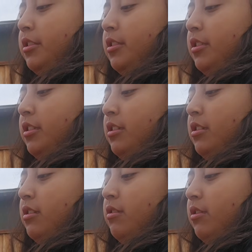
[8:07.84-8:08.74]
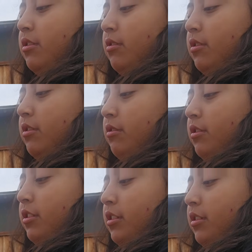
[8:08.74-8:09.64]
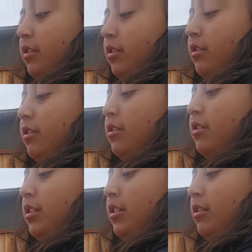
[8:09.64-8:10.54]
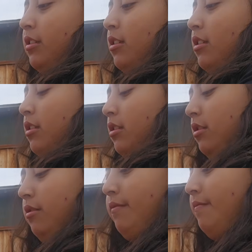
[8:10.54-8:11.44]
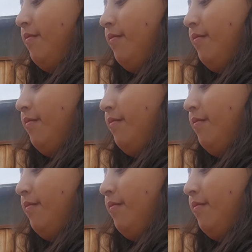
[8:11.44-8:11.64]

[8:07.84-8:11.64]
but it's just, it's one of those little things that's just, like, you know.